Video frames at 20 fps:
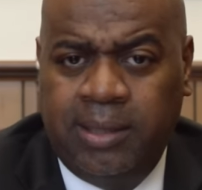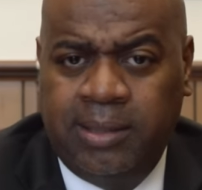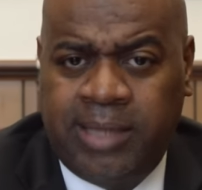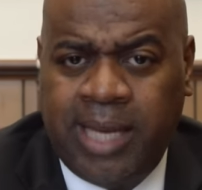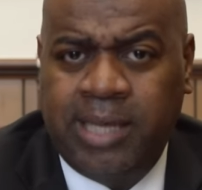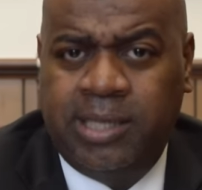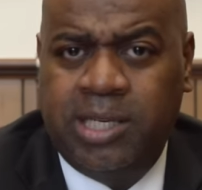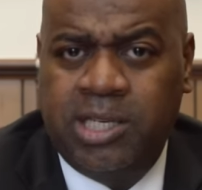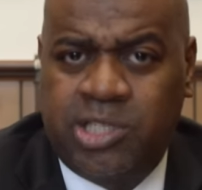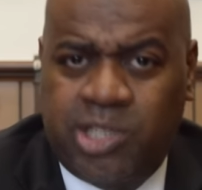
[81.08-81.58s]

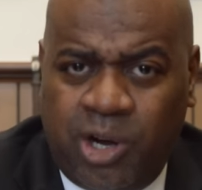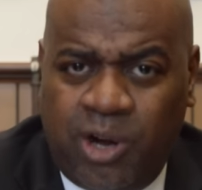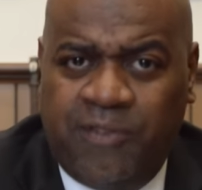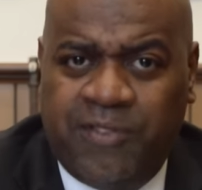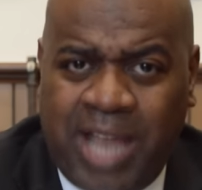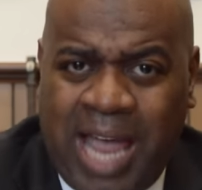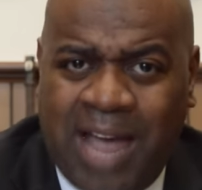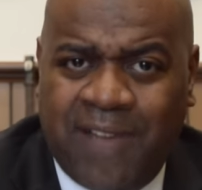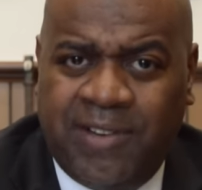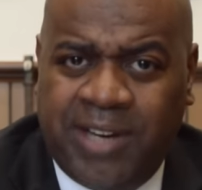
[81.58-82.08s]
They
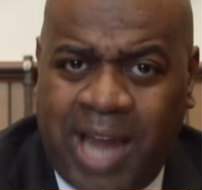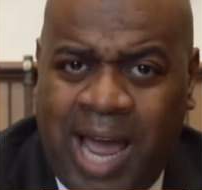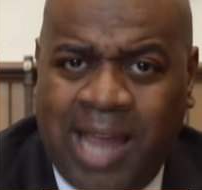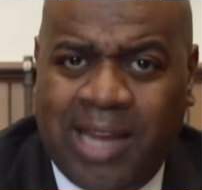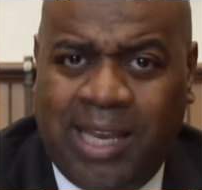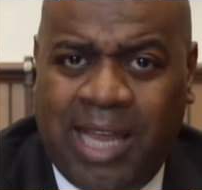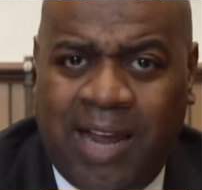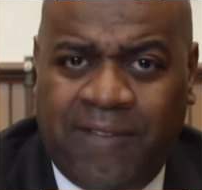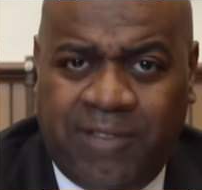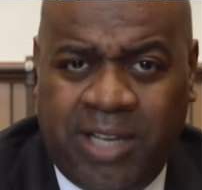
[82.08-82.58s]
deserve to have a
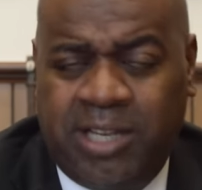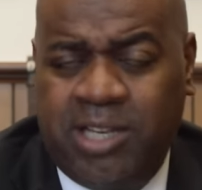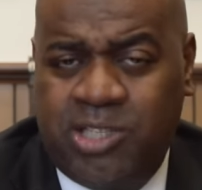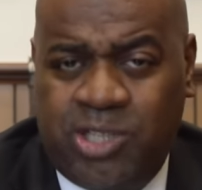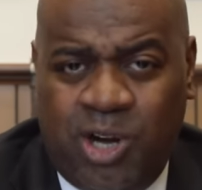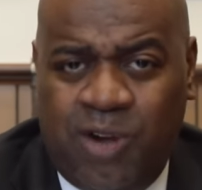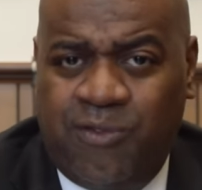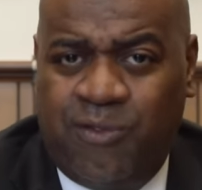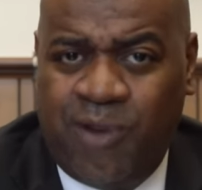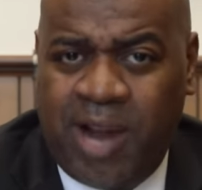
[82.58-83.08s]
nightlife. They
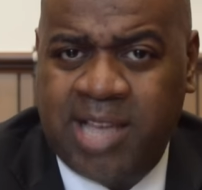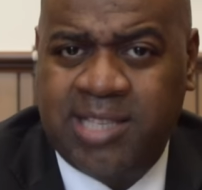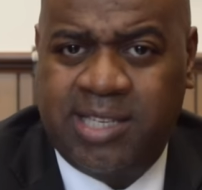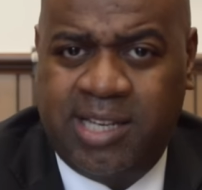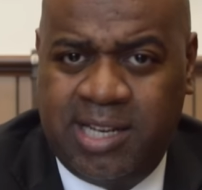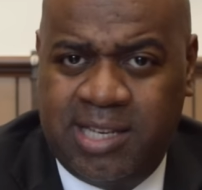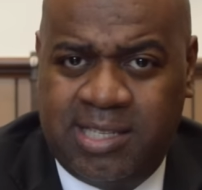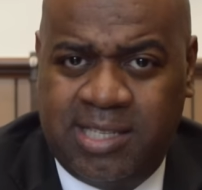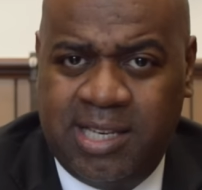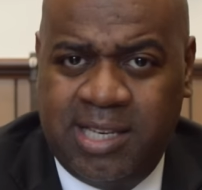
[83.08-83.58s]
deserve
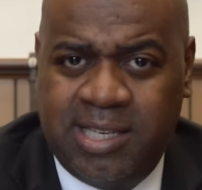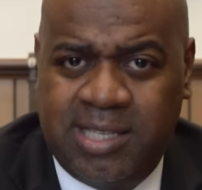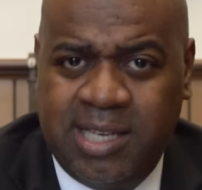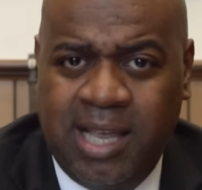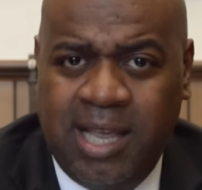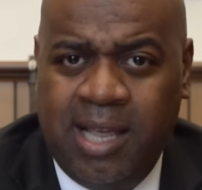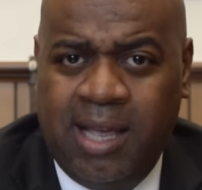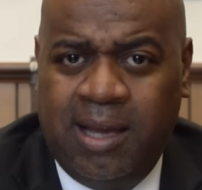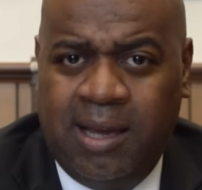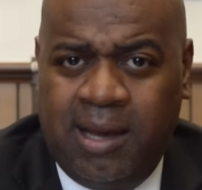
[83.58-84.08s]
residences
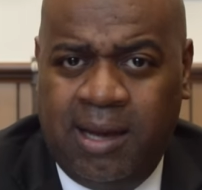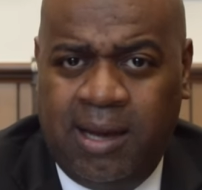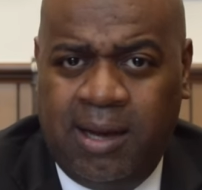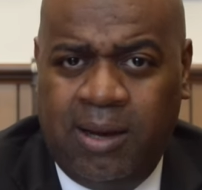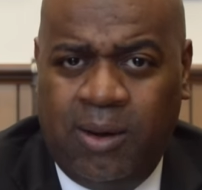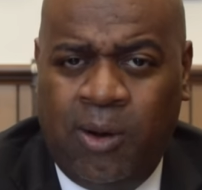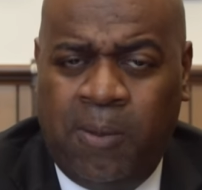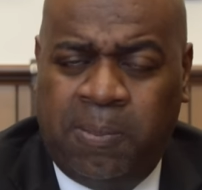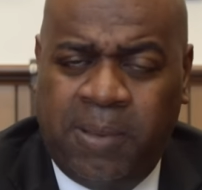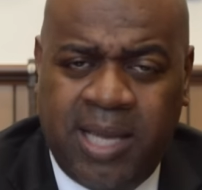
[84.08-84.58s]

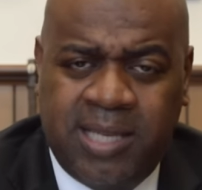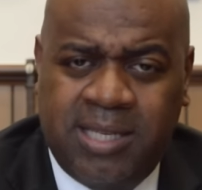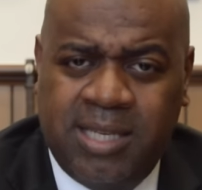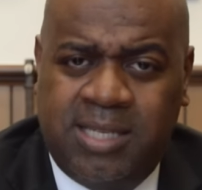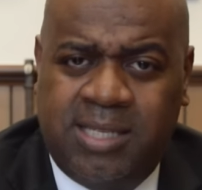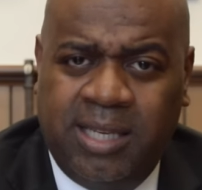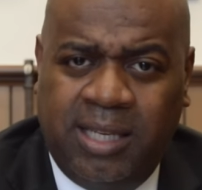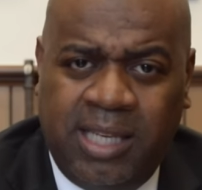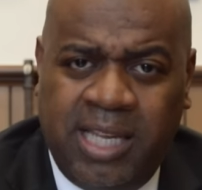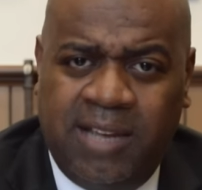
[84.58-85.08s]
or
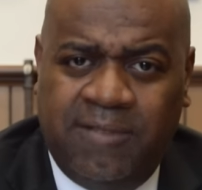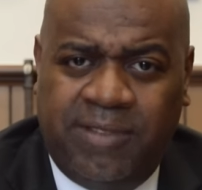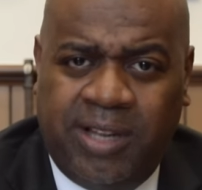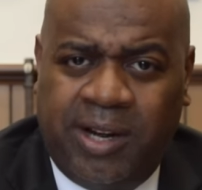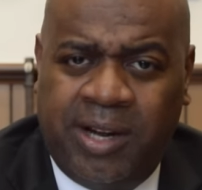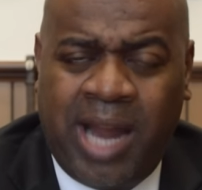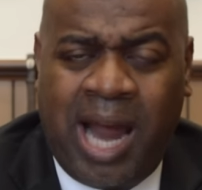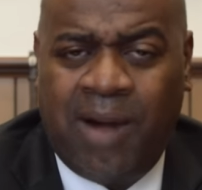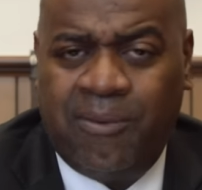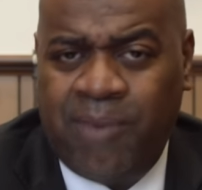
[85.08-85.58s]
places to live that
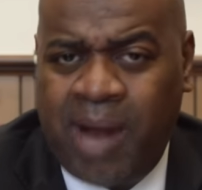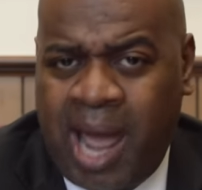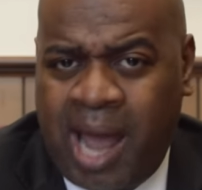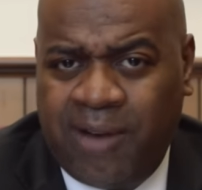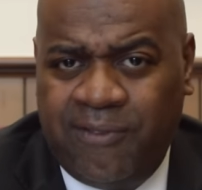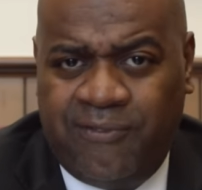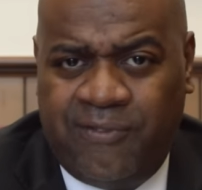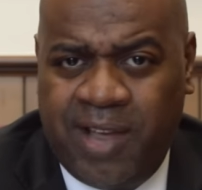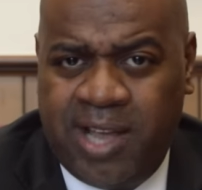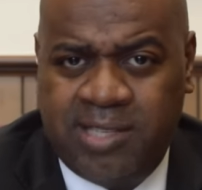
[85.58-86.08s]
are not
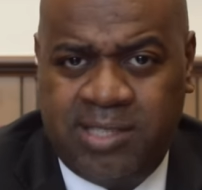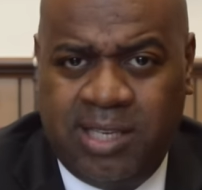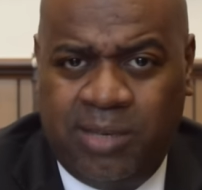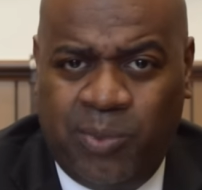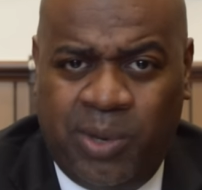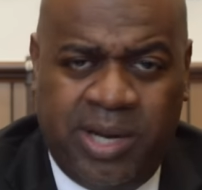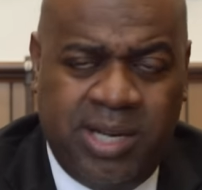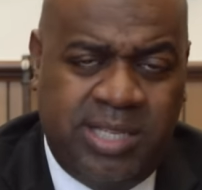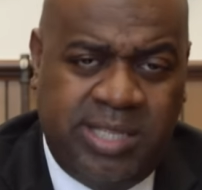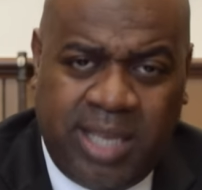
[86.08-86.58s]
rat infested,
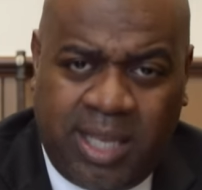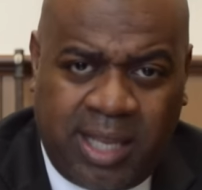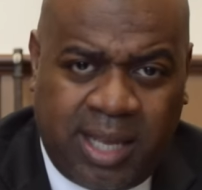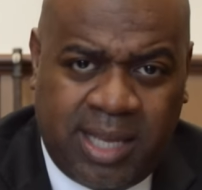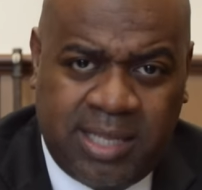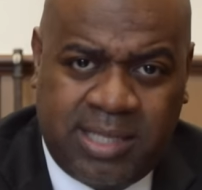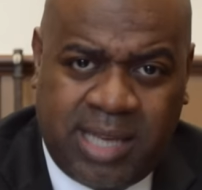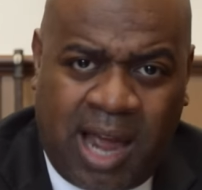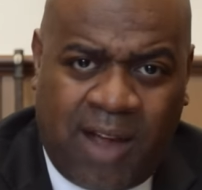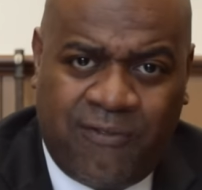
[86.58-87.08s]
where the ceiling
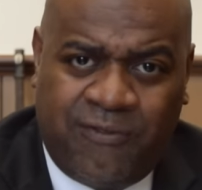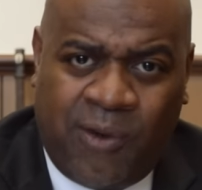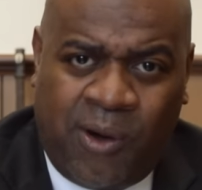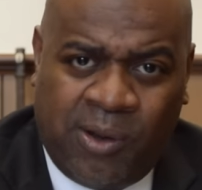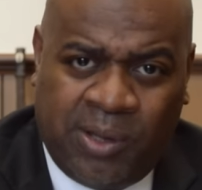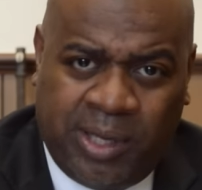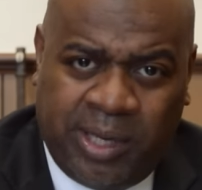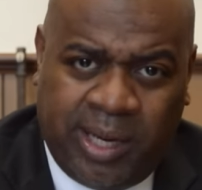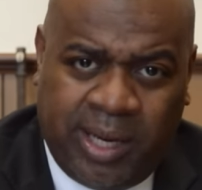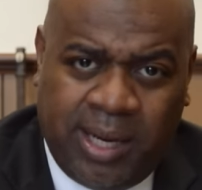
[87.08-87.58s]
is not
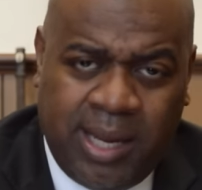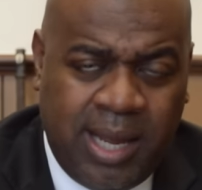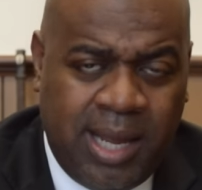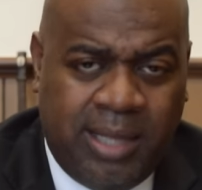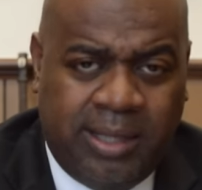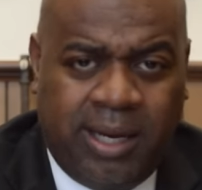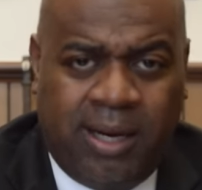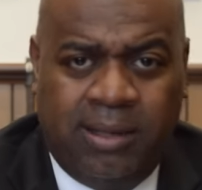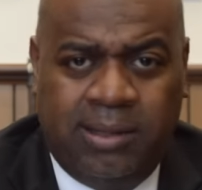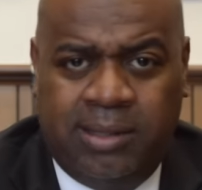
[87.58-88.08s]
falling in,
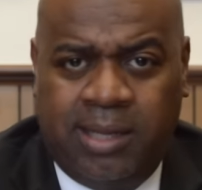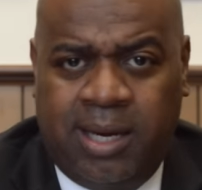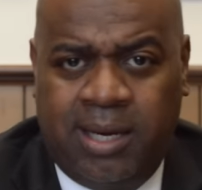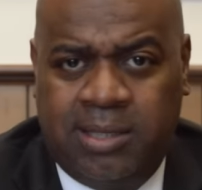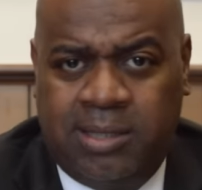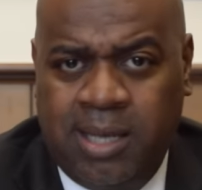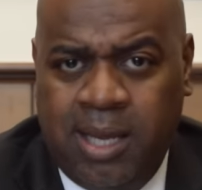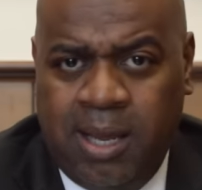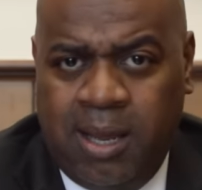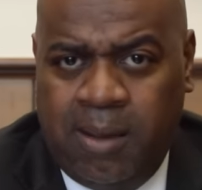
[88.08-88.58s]
that
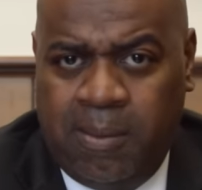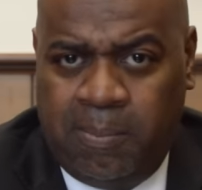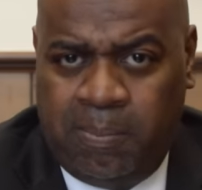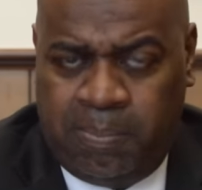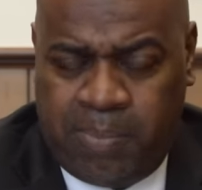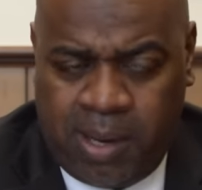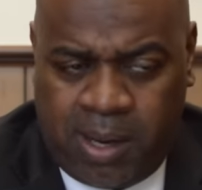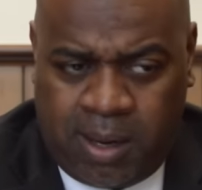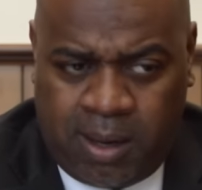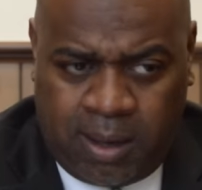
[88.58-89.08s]
is
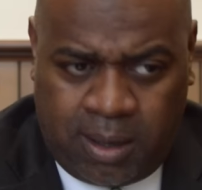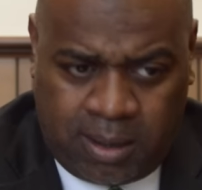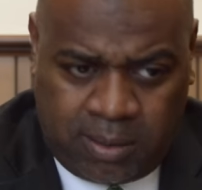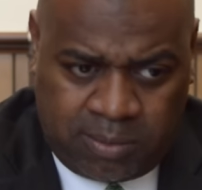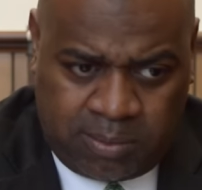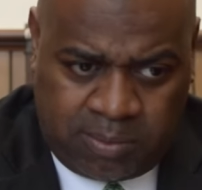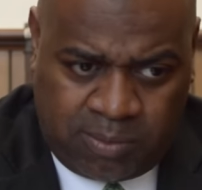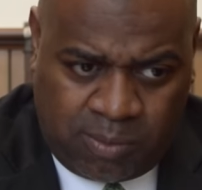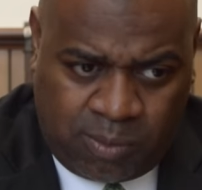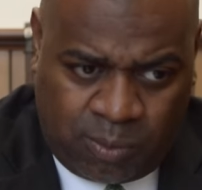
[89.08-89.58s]

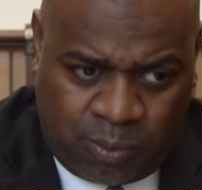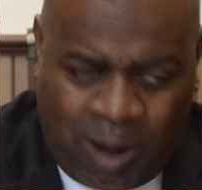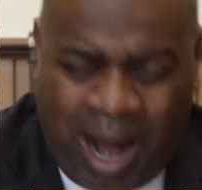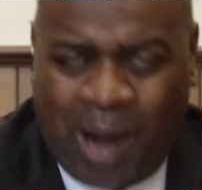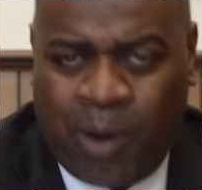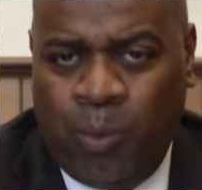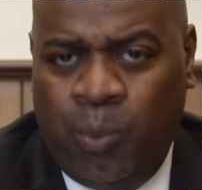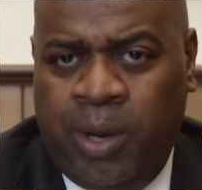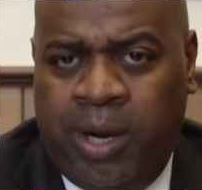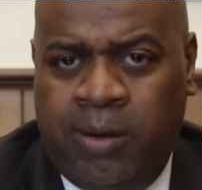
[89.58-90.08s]

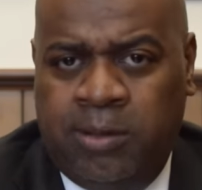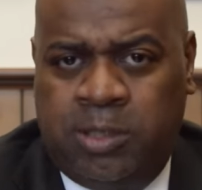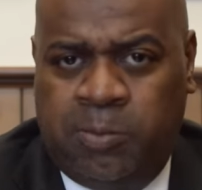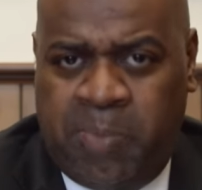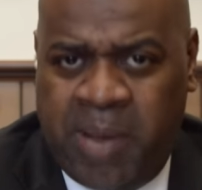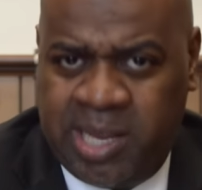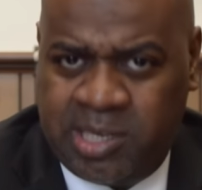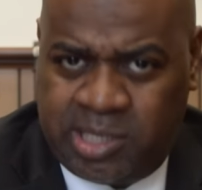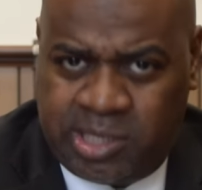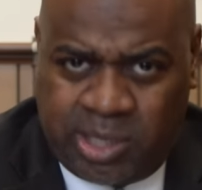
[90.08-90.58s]
rot with
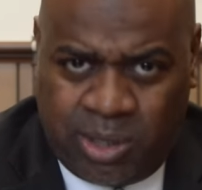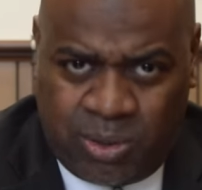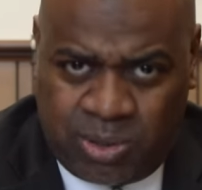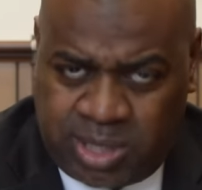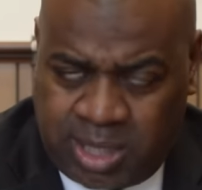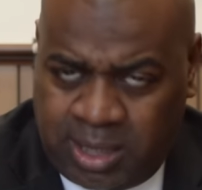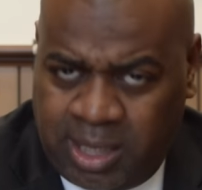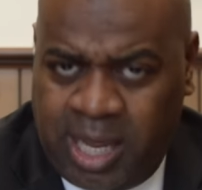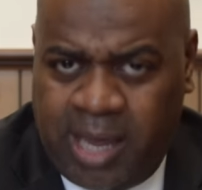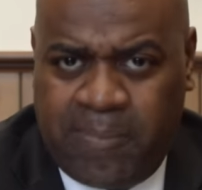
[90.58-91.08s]

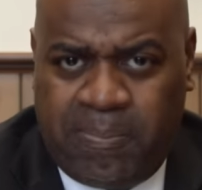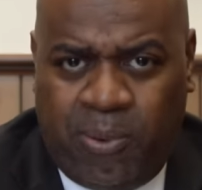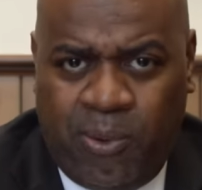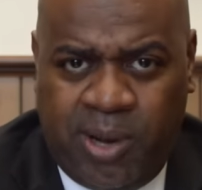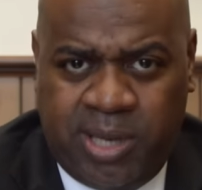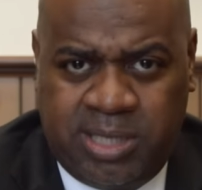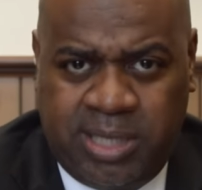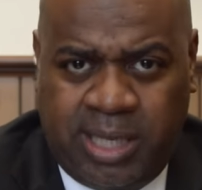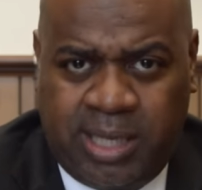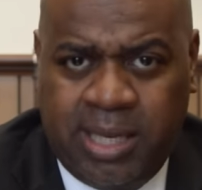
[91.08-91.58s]
asbestos and lead
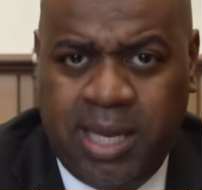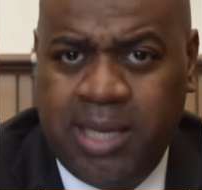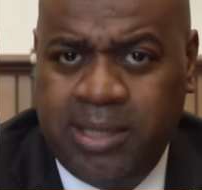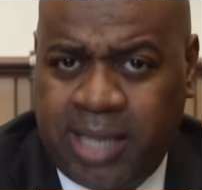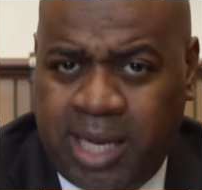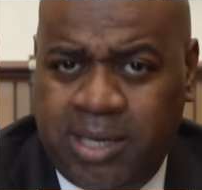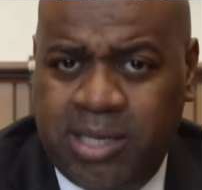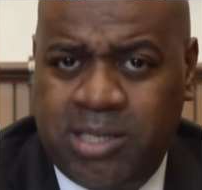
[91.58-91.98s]
poisoning. They